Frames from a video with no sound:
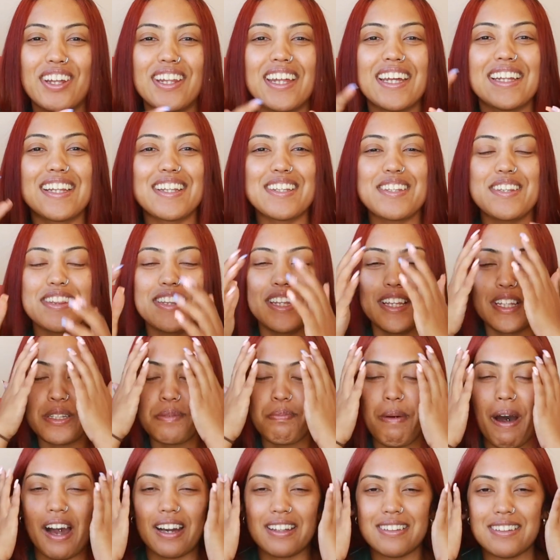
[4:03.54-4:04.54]
feel like
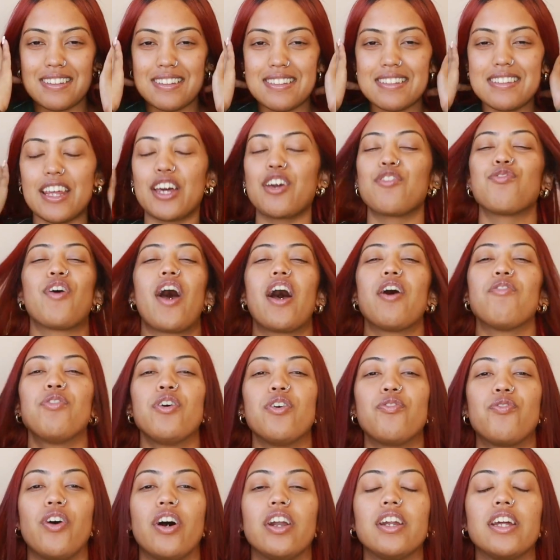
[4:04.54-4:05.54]
these boxes, like
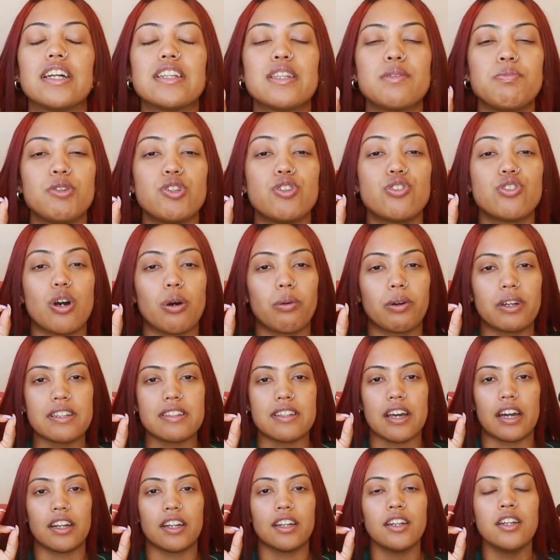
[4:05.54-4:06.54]
FabFitFun, gets me so
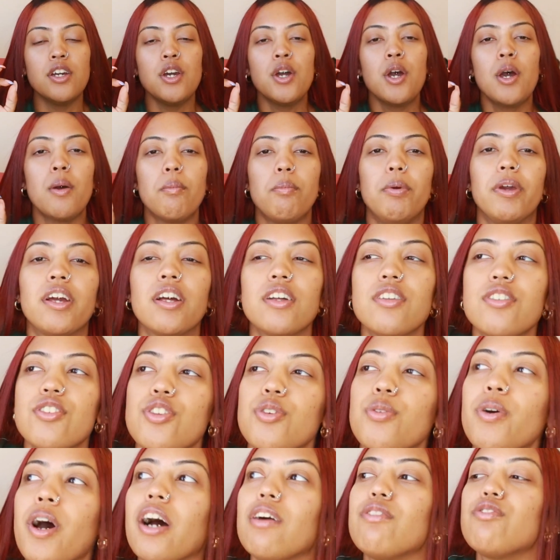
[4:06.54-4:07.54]
excited because
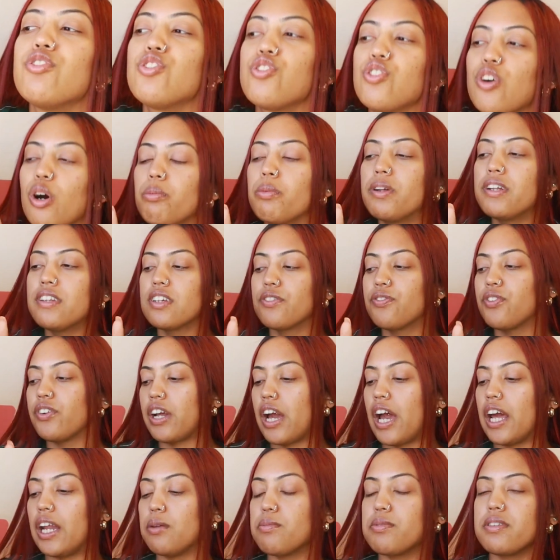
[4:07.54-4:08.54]
you have so many
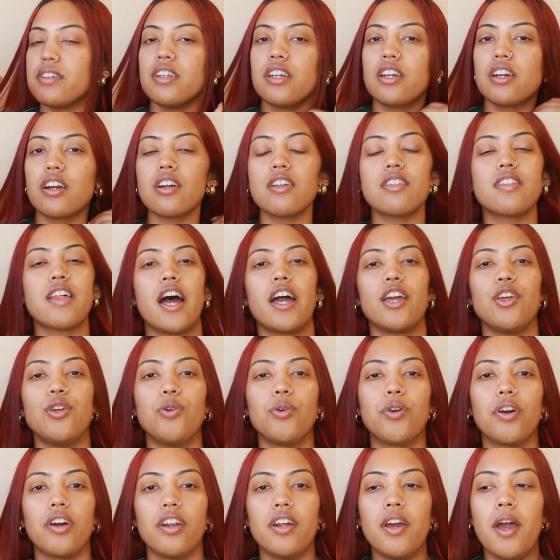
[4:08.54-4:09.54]
different items in here that
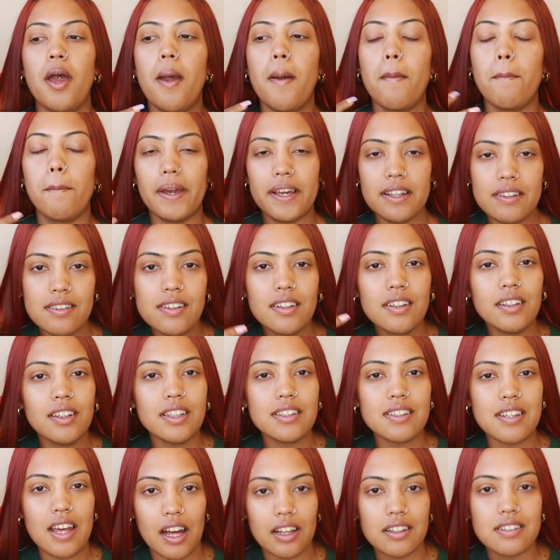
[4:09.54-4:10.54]
you could basically
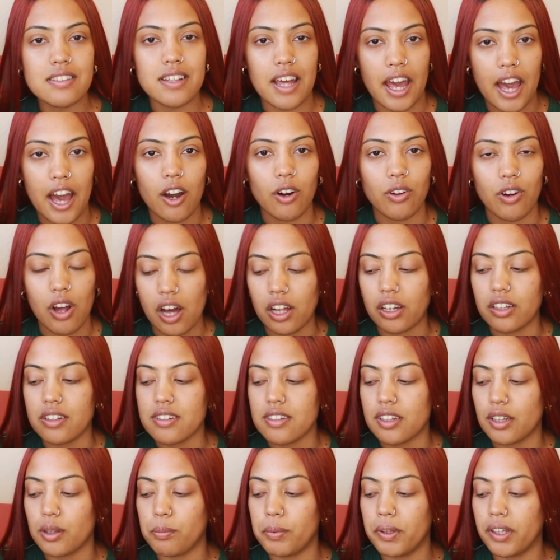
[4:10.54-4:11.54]
test out,
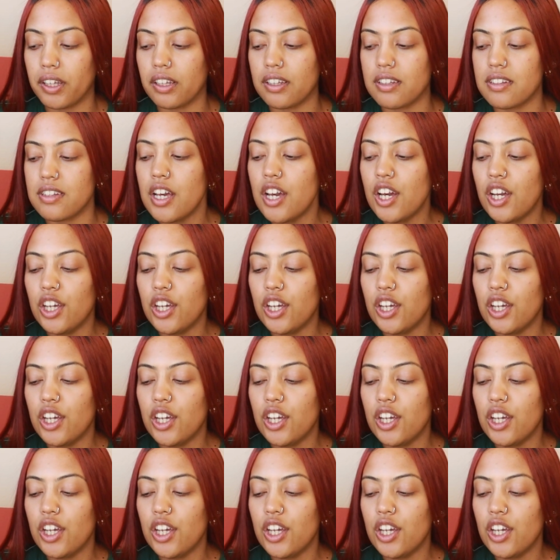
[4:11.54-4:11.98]
honestly, because